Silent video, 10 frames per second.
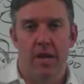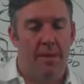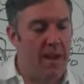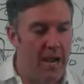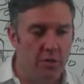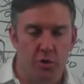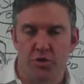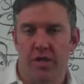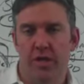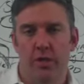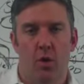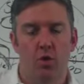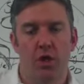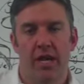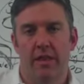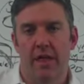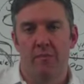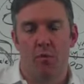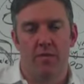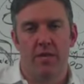I'm not interested in negotiating
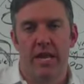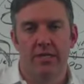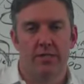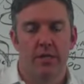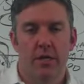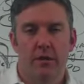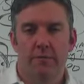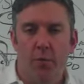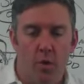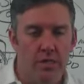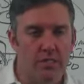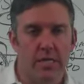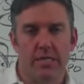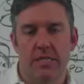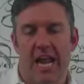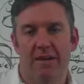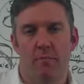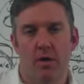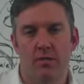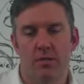them over the next 4 to 6 to 8
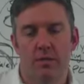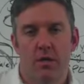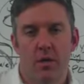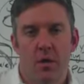months.